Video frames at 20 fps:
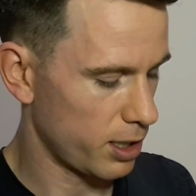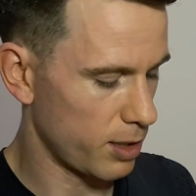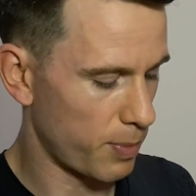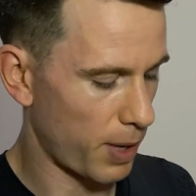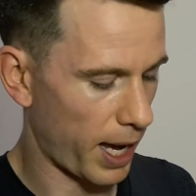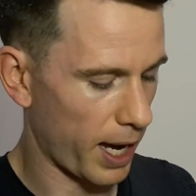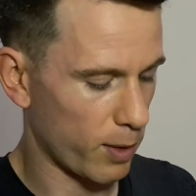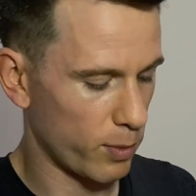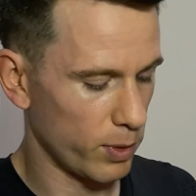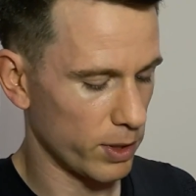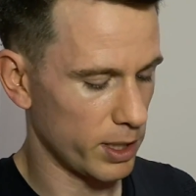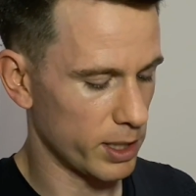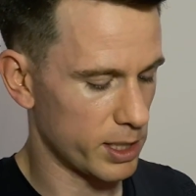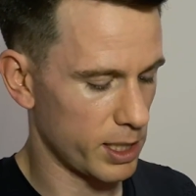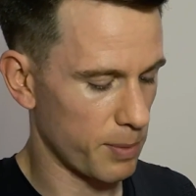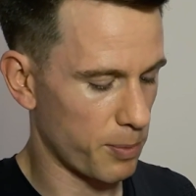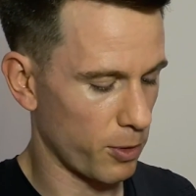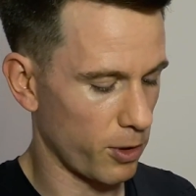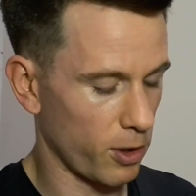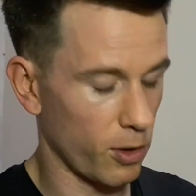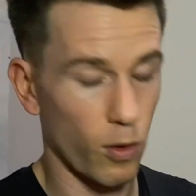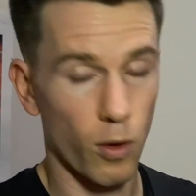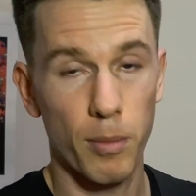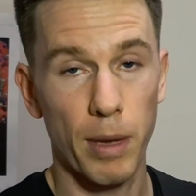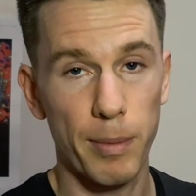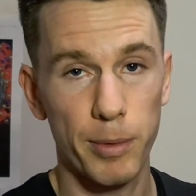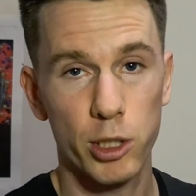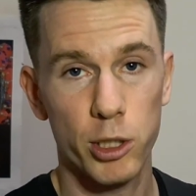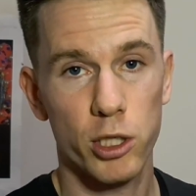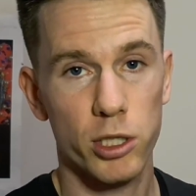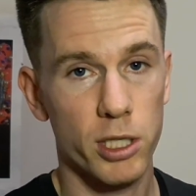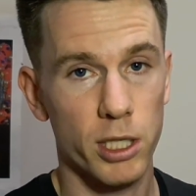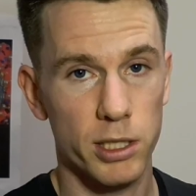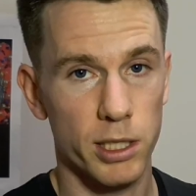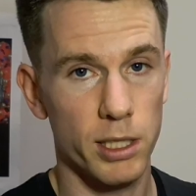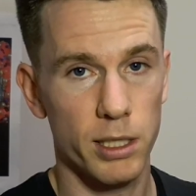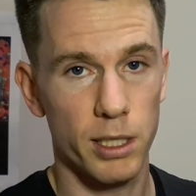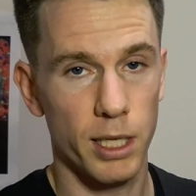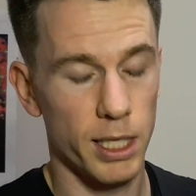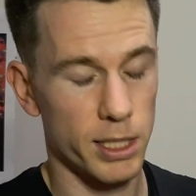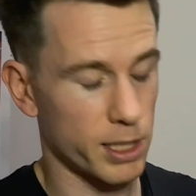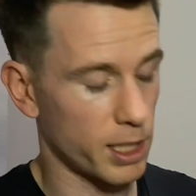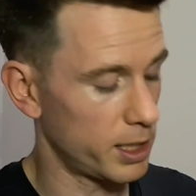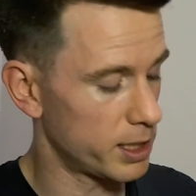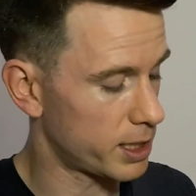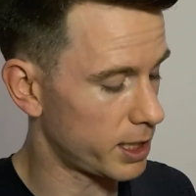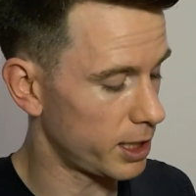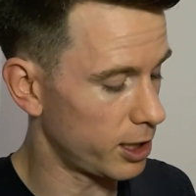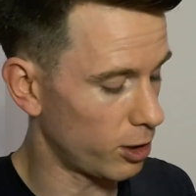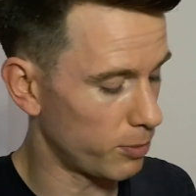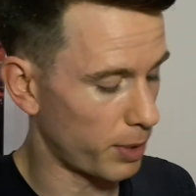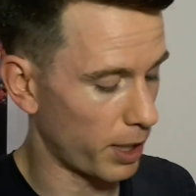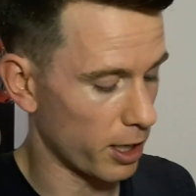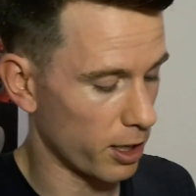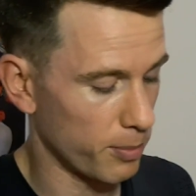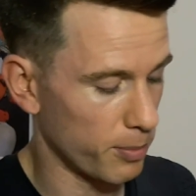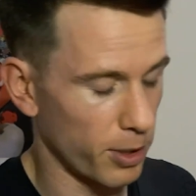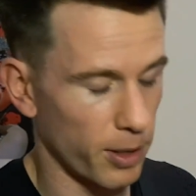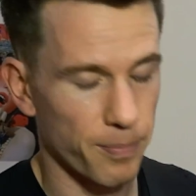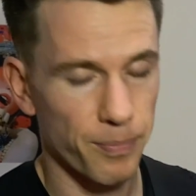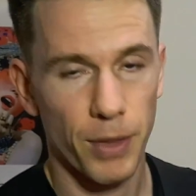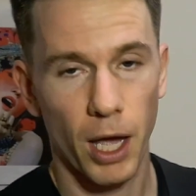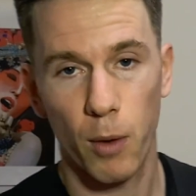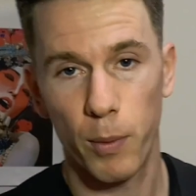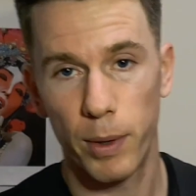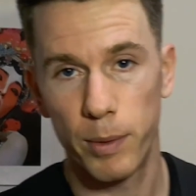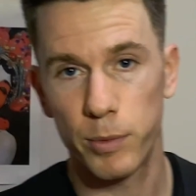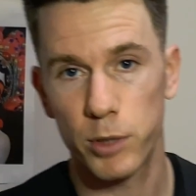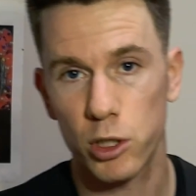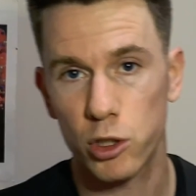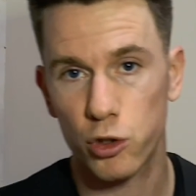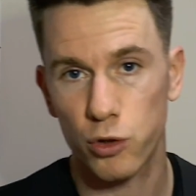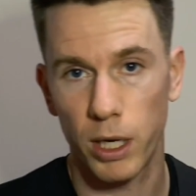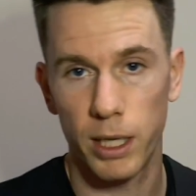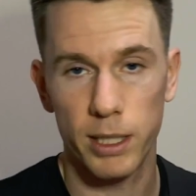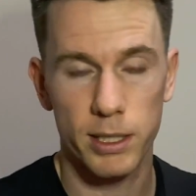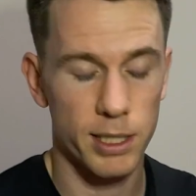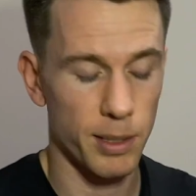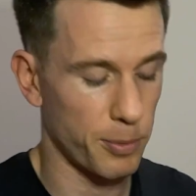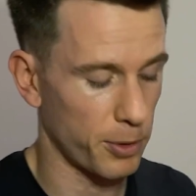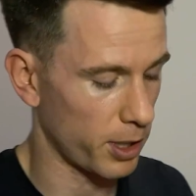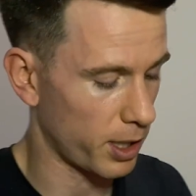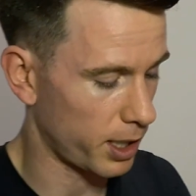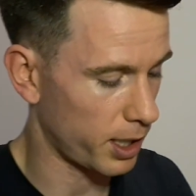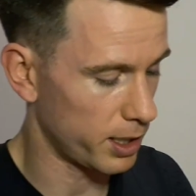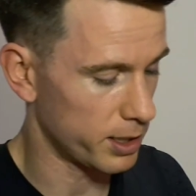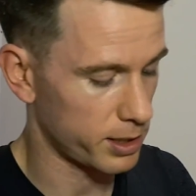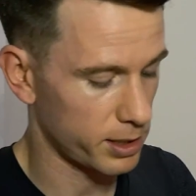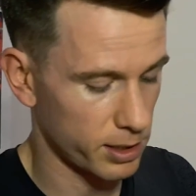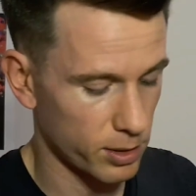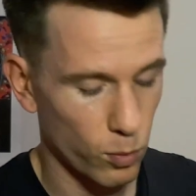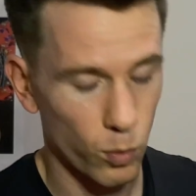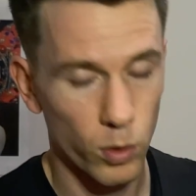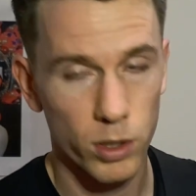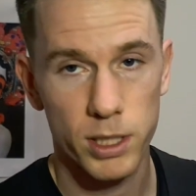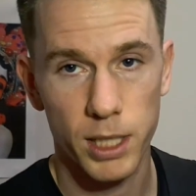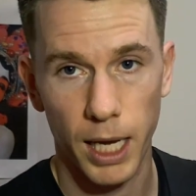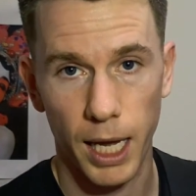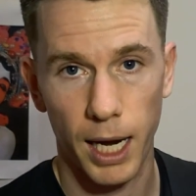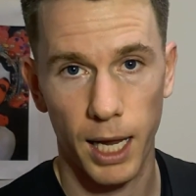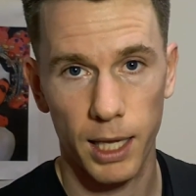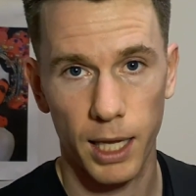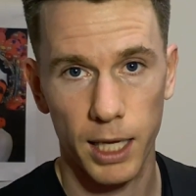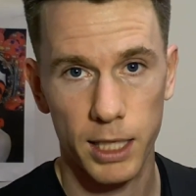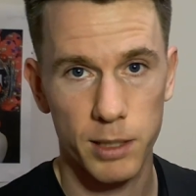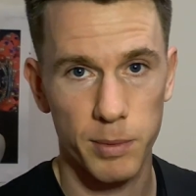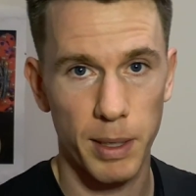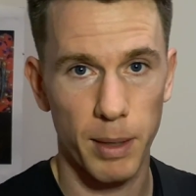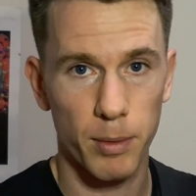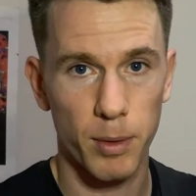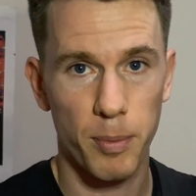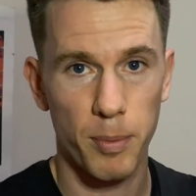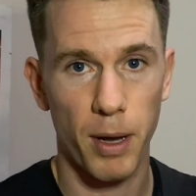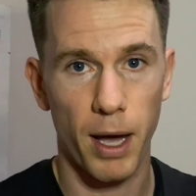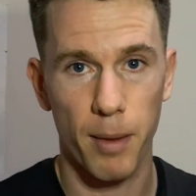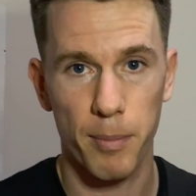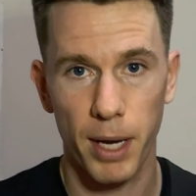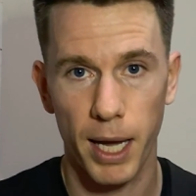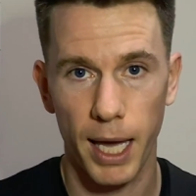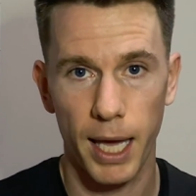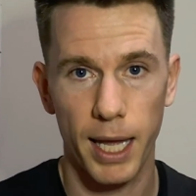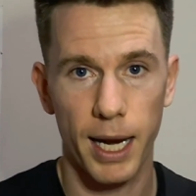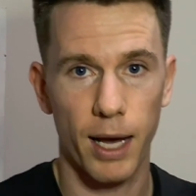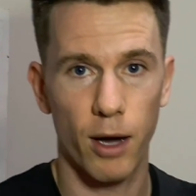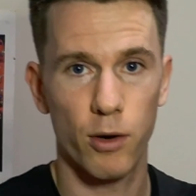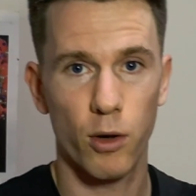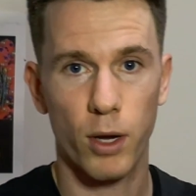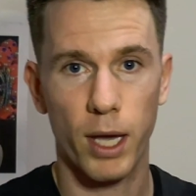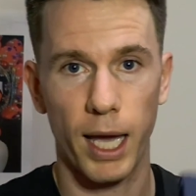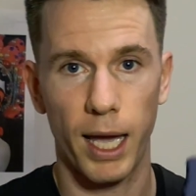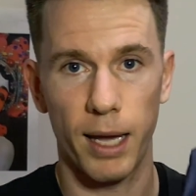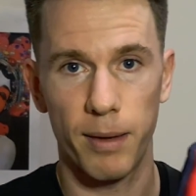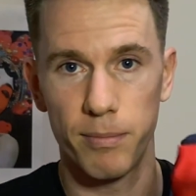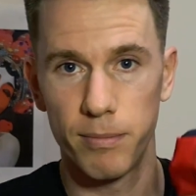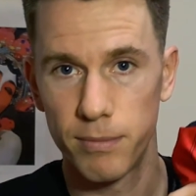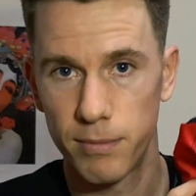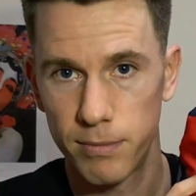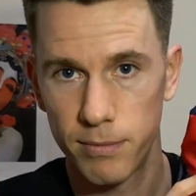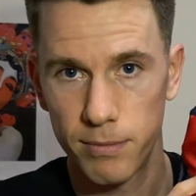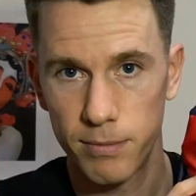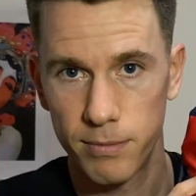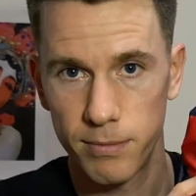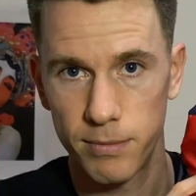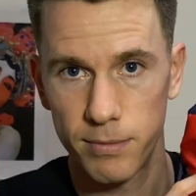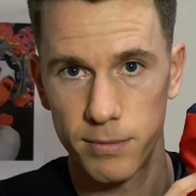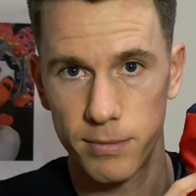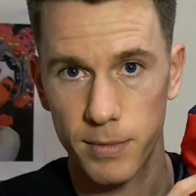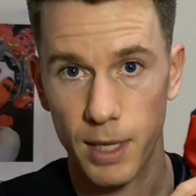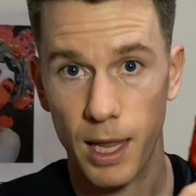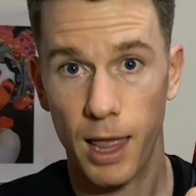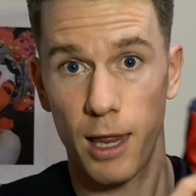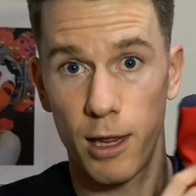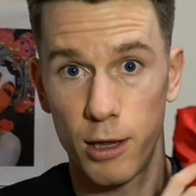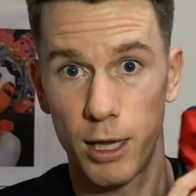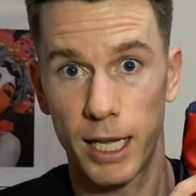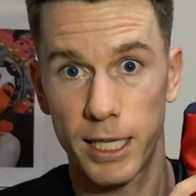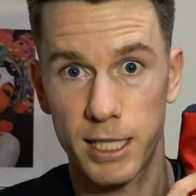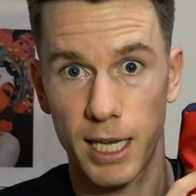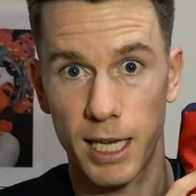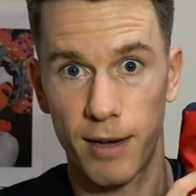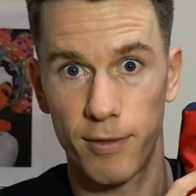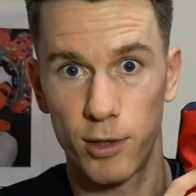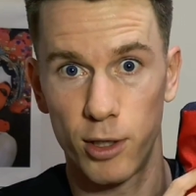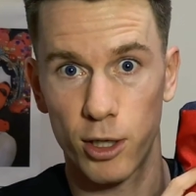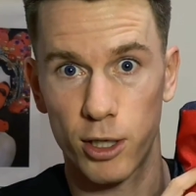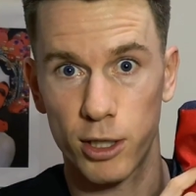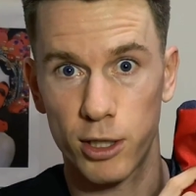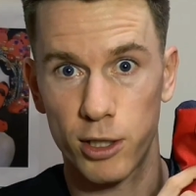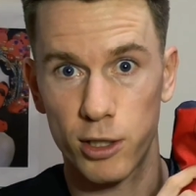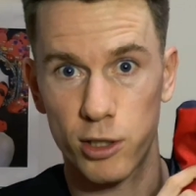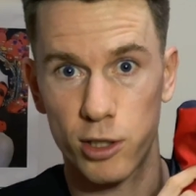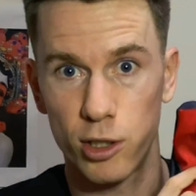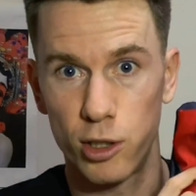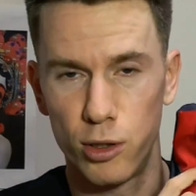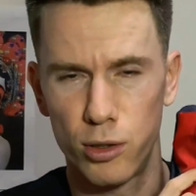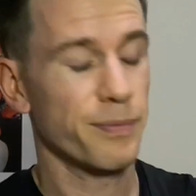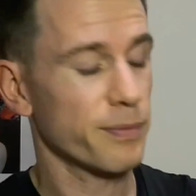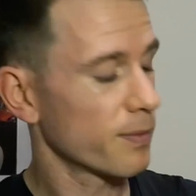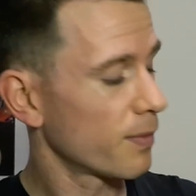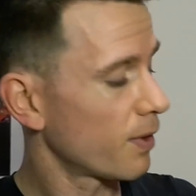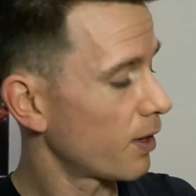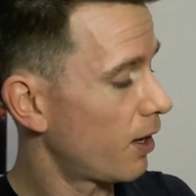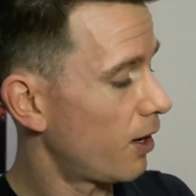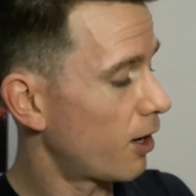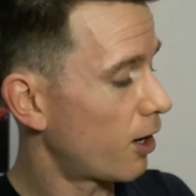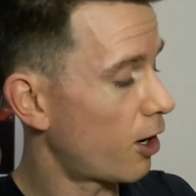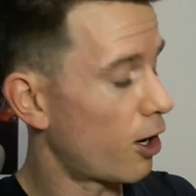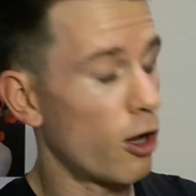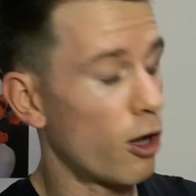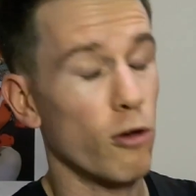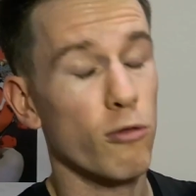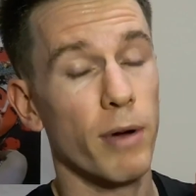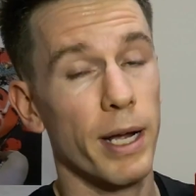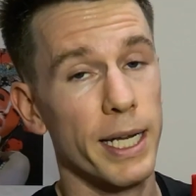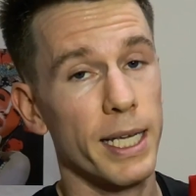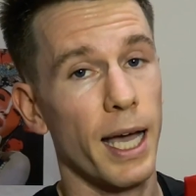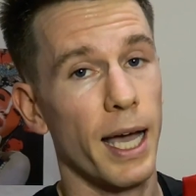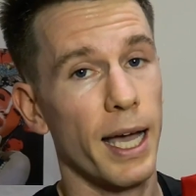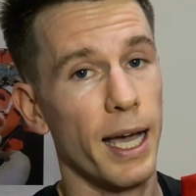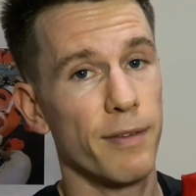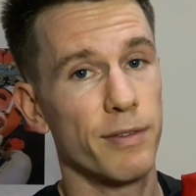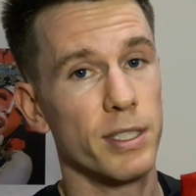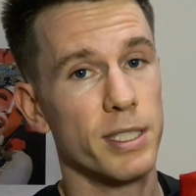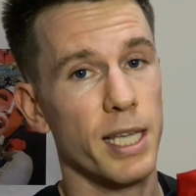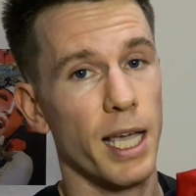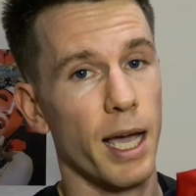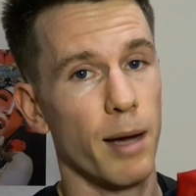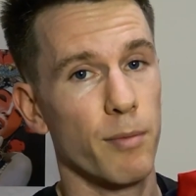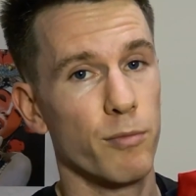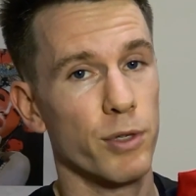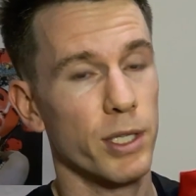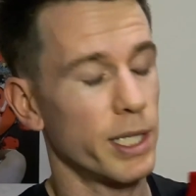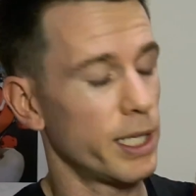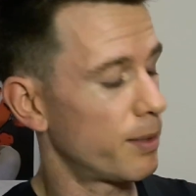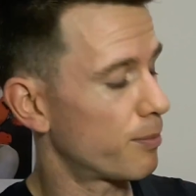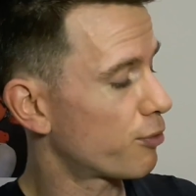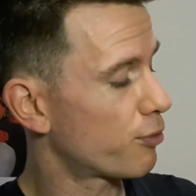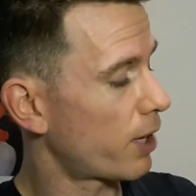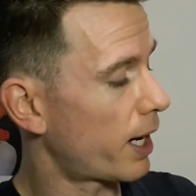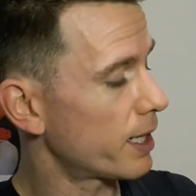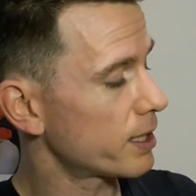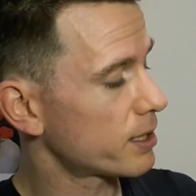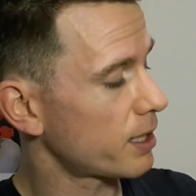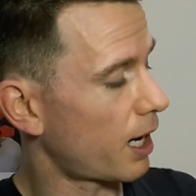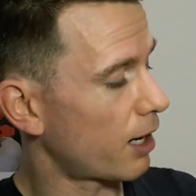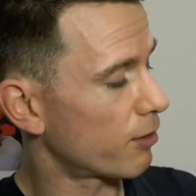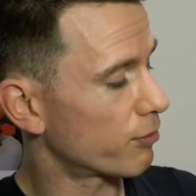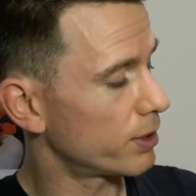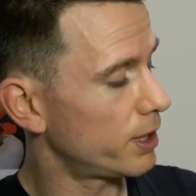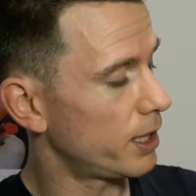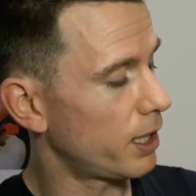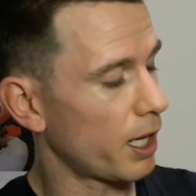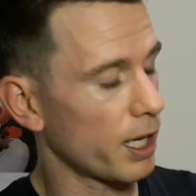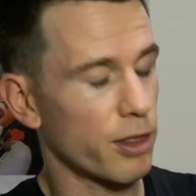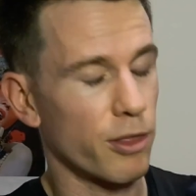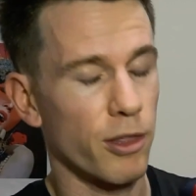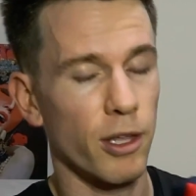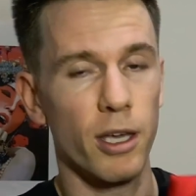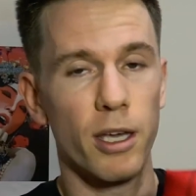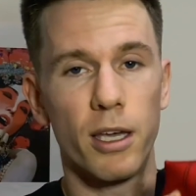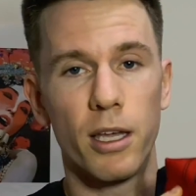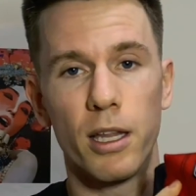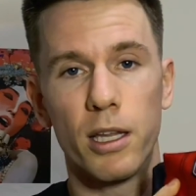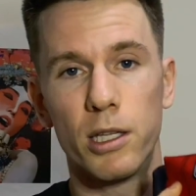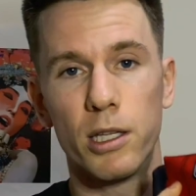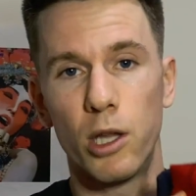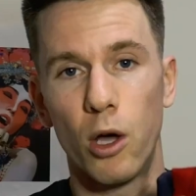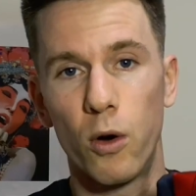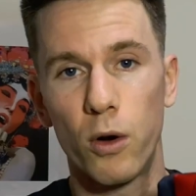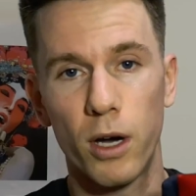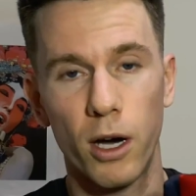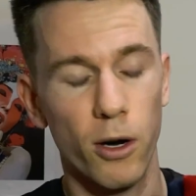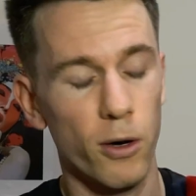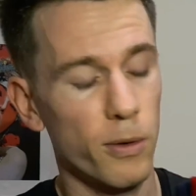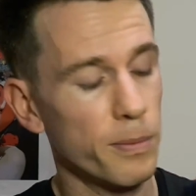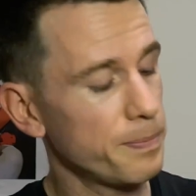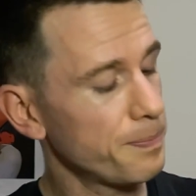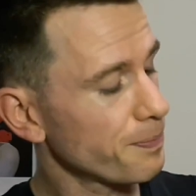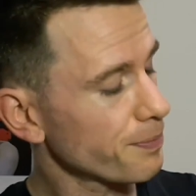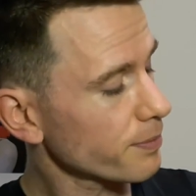back with the zipper, or maybe just because it's concealed better. But I went with the straight zipper because once again I like to be able to pop my head out. Okay, let's have a look at the suit. Already I have to say I'm really impressed. I really like the logo.